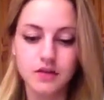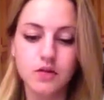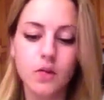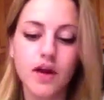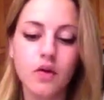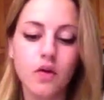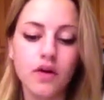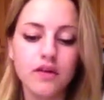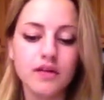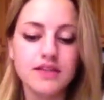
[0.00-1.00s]
While
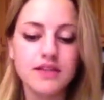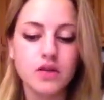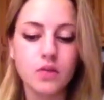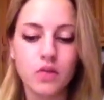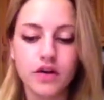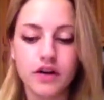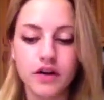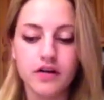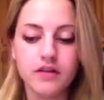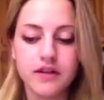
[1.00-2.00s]
oil is in the
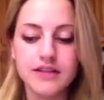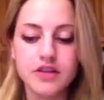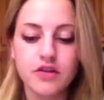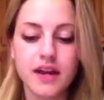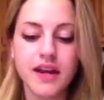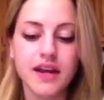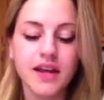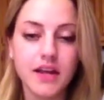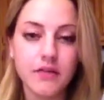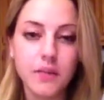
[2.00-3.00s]
water, it's creating an
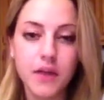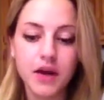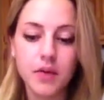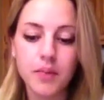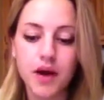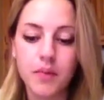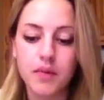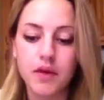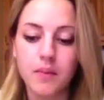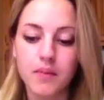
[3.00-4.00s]
even bigger
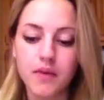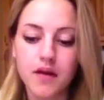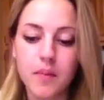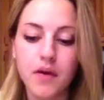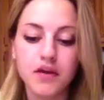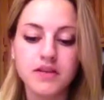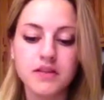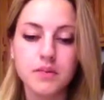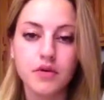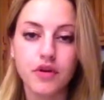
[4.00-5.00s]
problem amongst
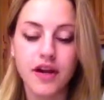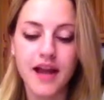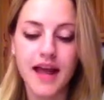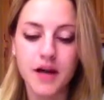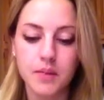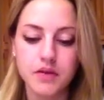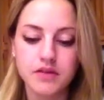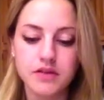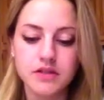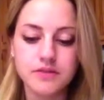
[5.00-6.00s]
the marine
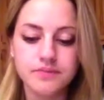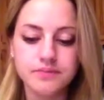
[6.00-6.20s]
animals.